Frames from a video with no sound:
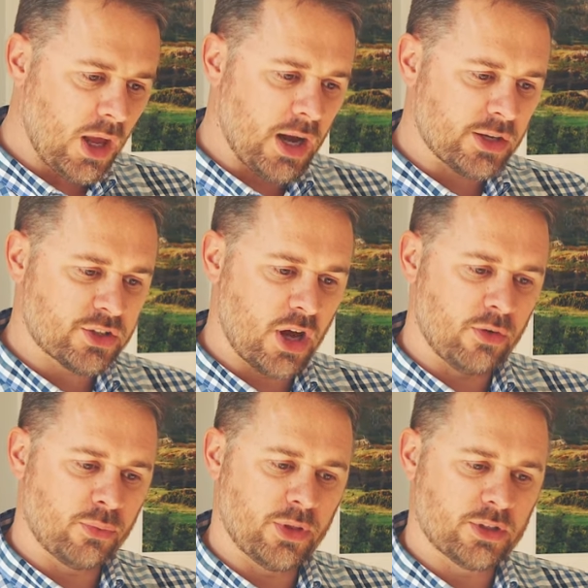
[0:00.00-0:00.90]
I set
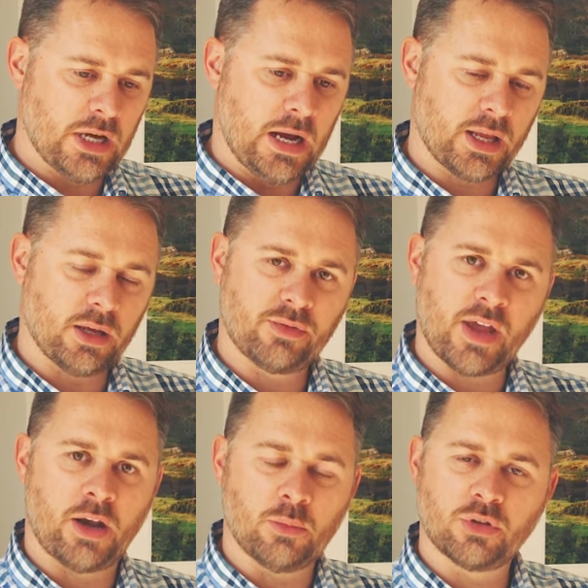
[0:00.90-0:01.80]
off with a target of
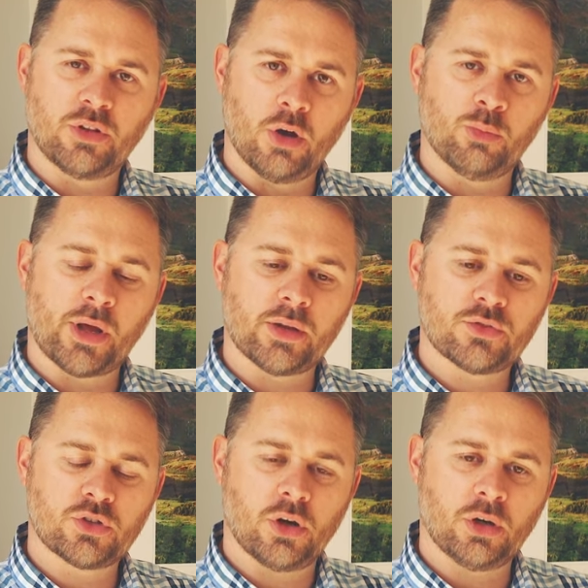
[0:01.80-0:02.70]
getting up to the Old Man of
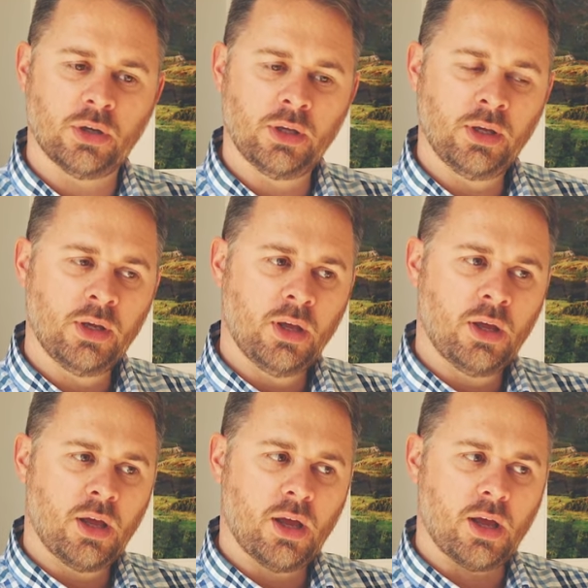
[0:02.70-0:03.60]
Stour.
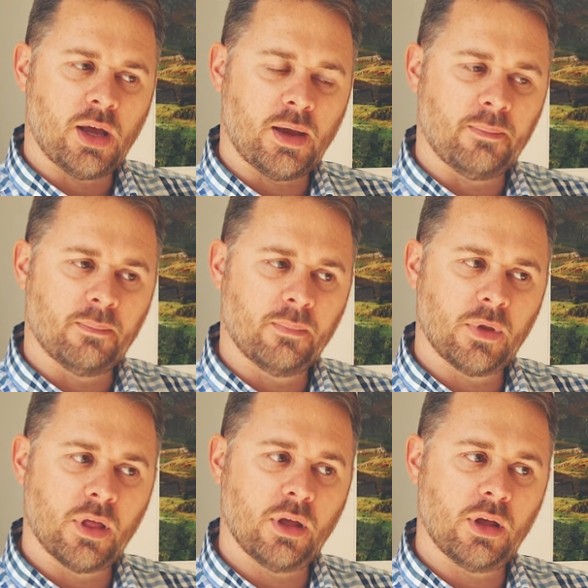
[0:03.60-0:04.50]

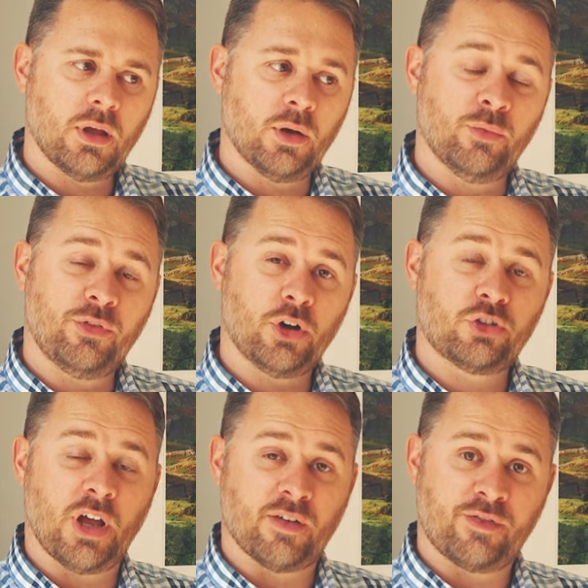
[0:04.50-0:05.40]

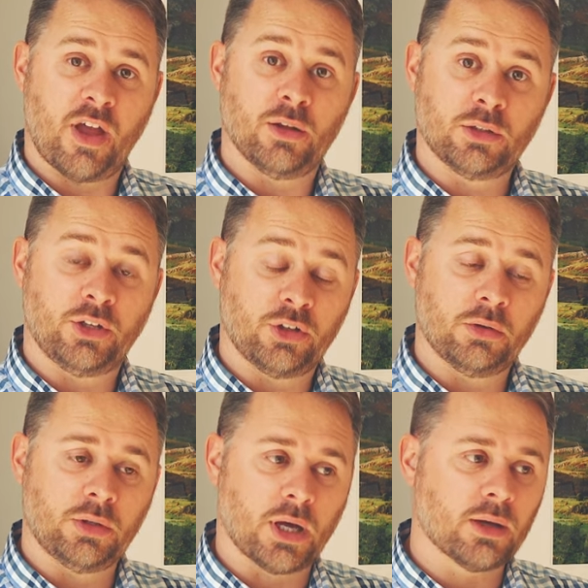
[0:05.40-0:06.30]
Unfortunately, I failed in
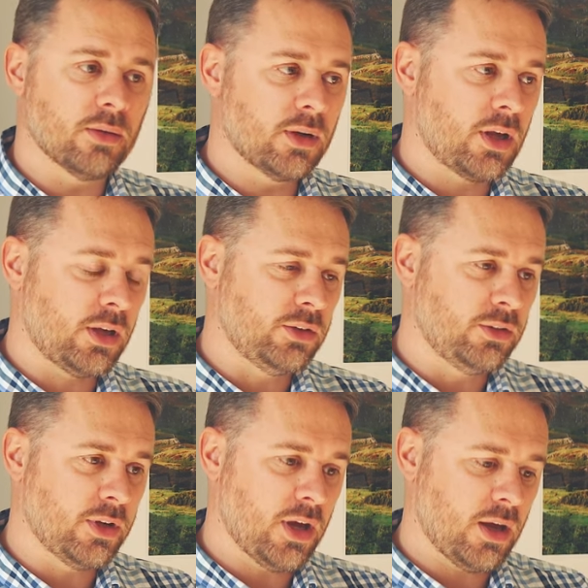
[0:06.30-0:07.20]
doing that, and